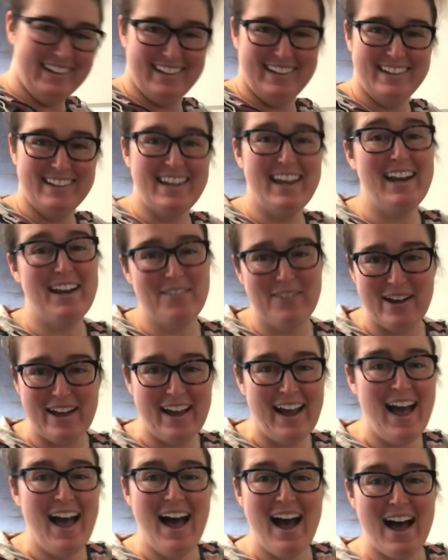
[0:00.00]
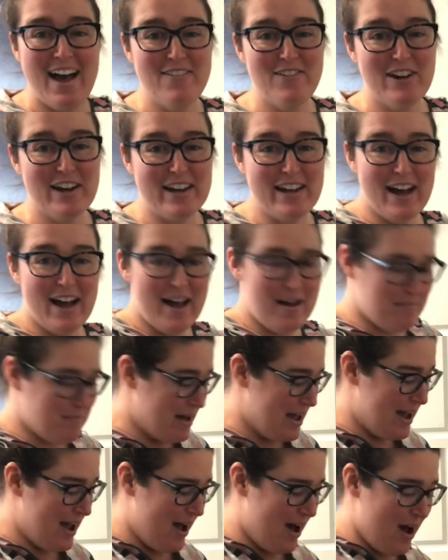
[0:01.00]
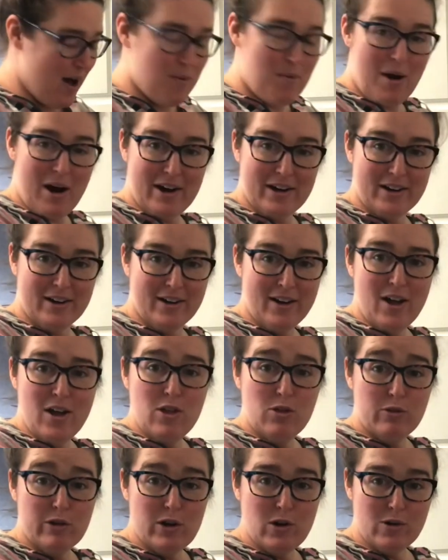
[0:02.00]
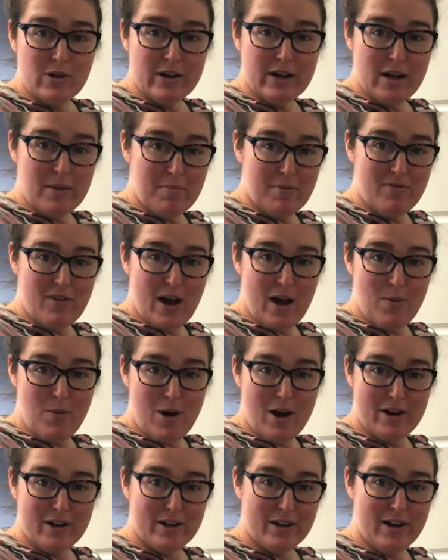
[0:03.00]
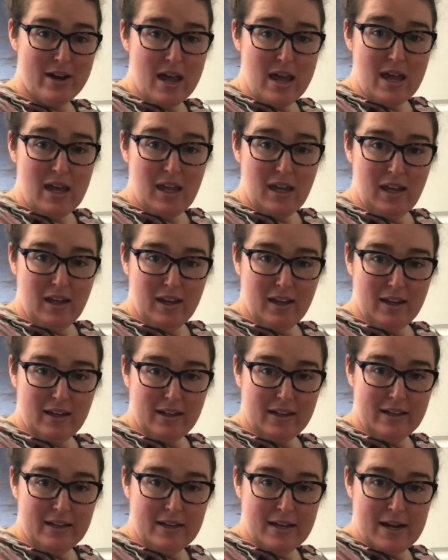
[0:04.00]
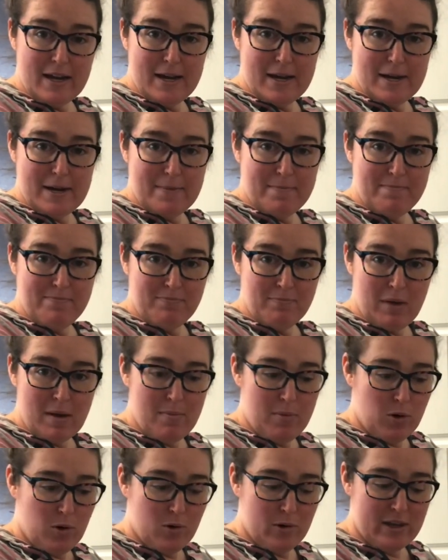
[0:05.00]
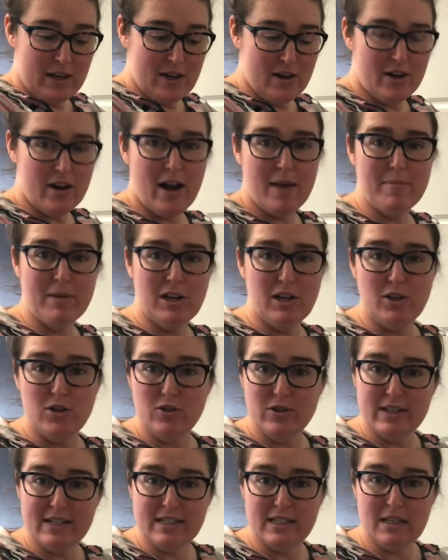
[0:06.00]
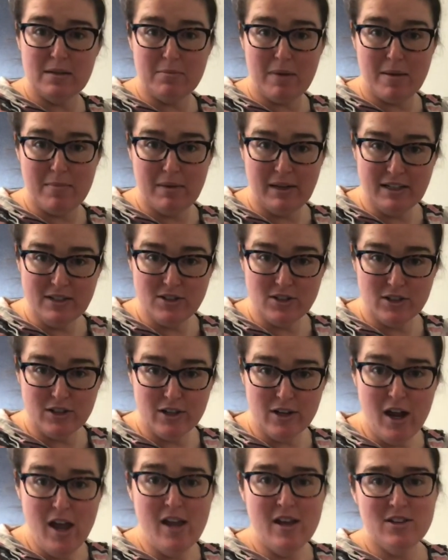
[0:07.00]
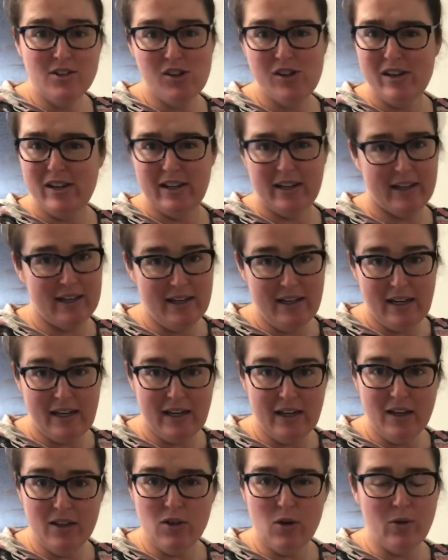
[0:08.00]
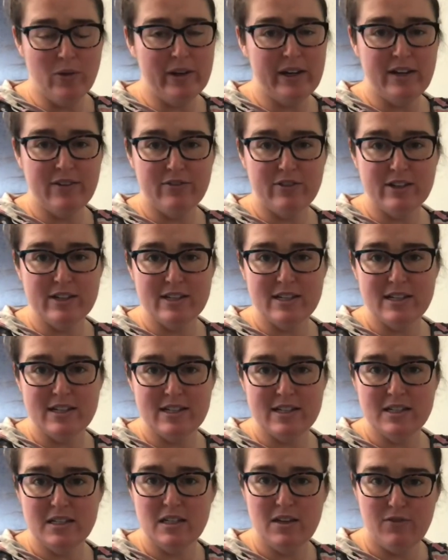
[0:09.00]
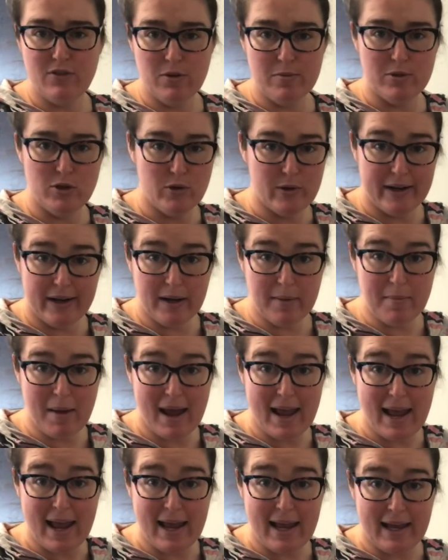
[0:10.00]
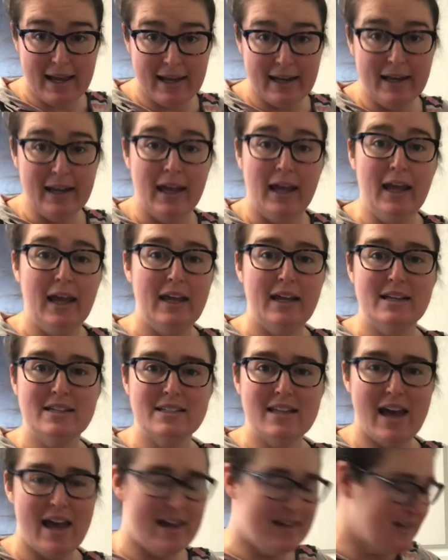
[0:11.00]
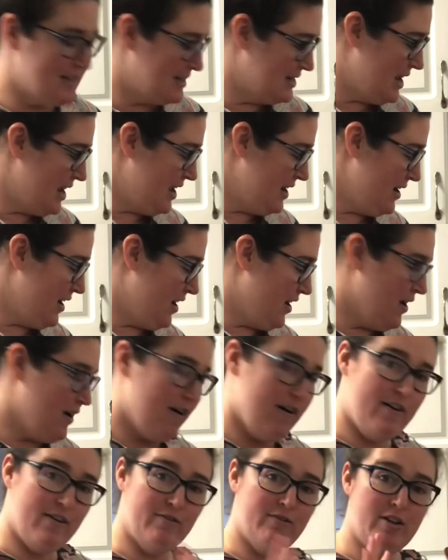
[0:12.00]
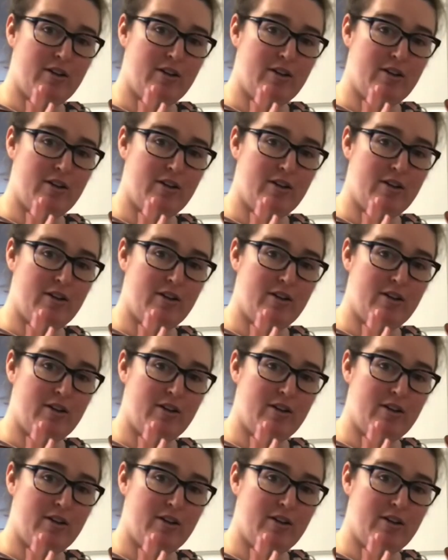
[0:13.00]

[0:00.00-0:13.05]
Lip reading: Anyway, I've already got my hot water, 3/4 cup of hot water in my bowl here. I'm gonna do this in my mixer so that it can knead it. The only difference is, if you're doing it by hand, is that instead of